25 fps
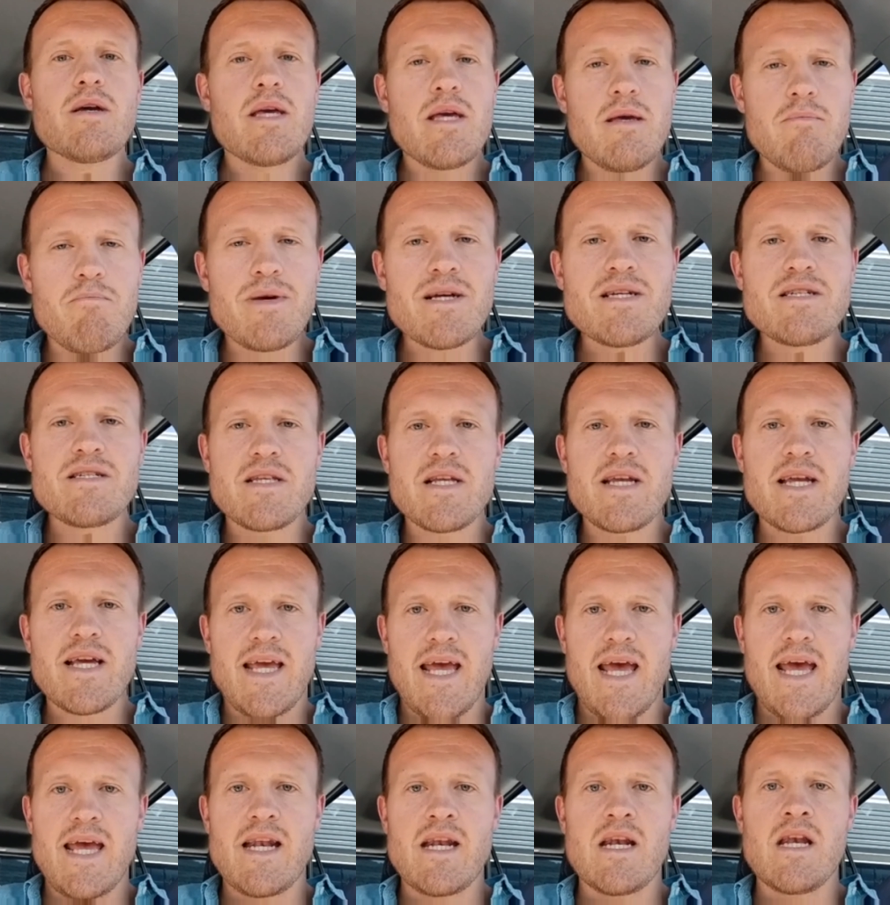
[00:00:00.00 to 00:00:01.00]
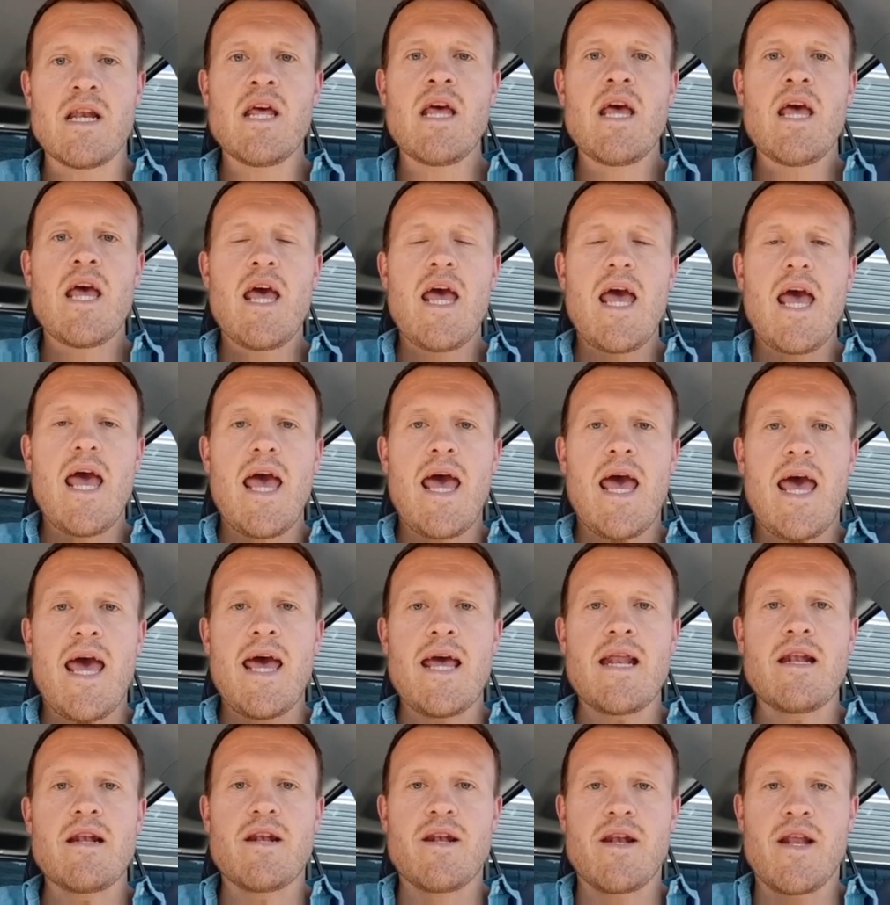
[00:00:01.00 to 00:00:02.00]
He missed it again,
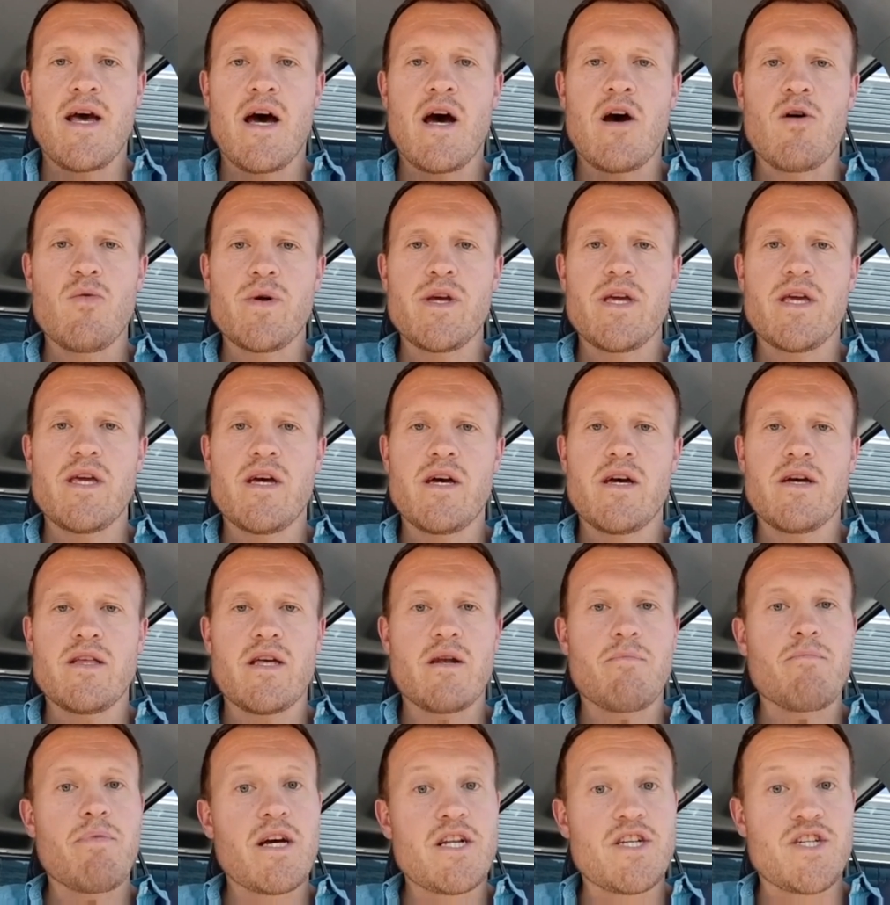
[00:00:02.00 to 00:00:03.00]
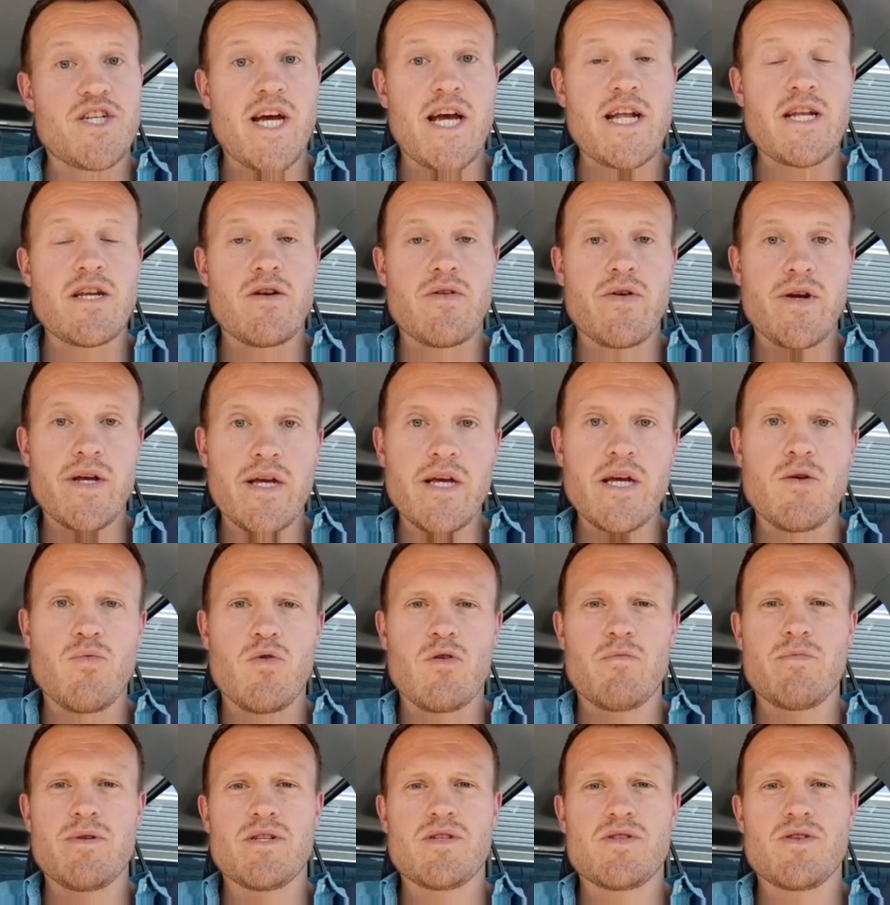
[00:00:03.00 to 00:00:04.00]
and now we hear that by January it
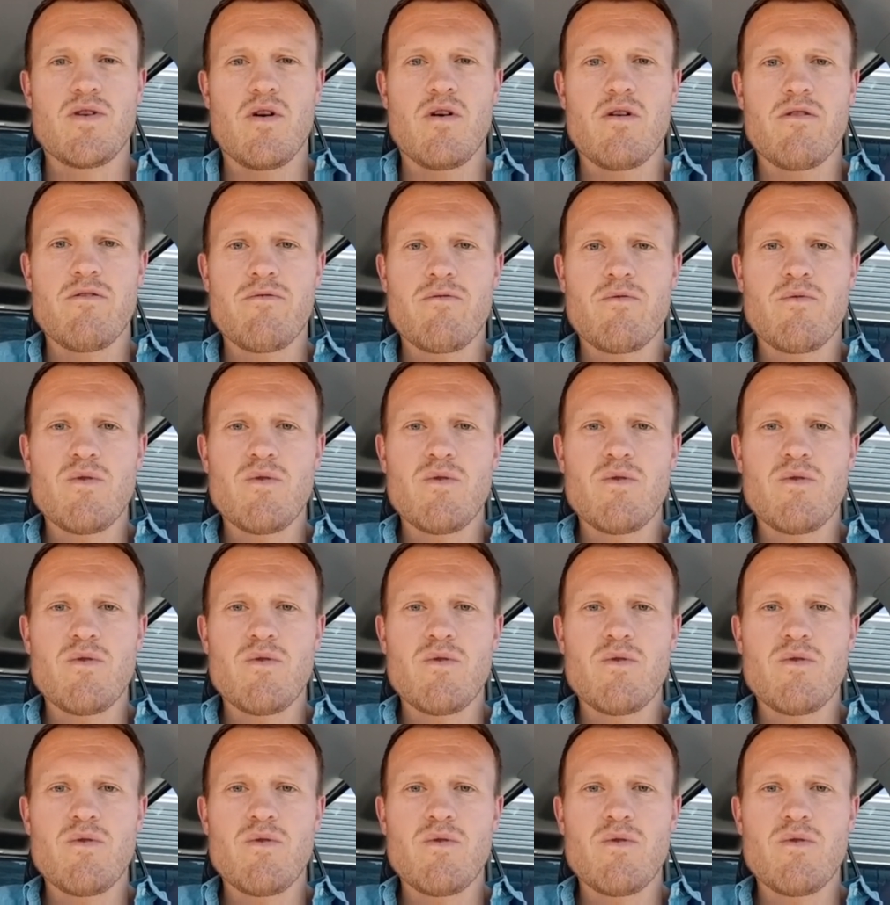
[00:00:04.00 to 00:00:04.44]
will be solved.